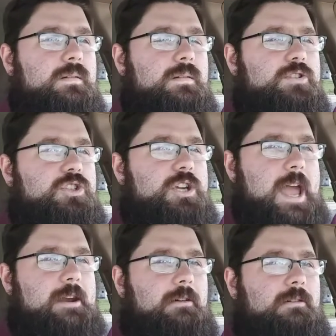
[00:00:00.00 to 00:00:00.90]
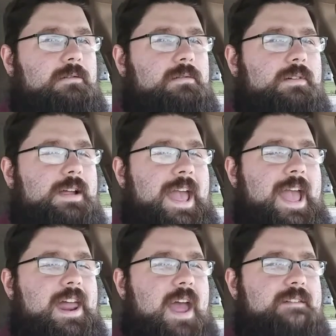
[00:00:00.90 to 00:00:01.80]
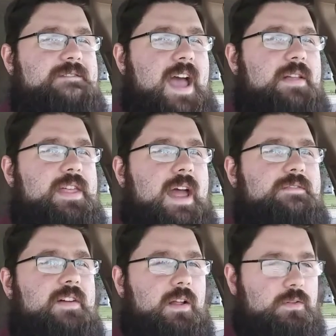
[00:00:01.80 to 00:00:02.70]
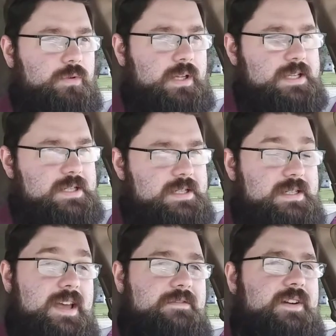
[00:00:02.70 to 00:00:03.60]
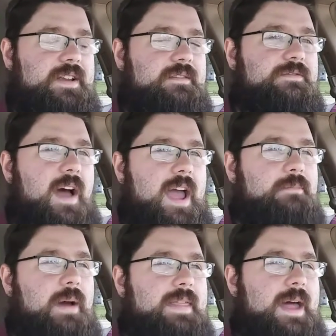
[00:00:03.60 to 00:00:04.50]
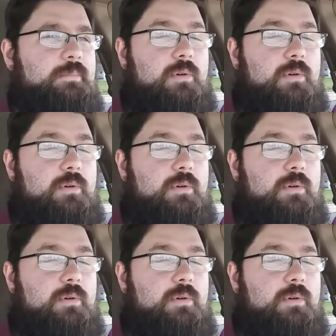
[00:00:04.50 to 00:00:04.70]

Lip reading: channel, and I found that I felt really stiff and confined by that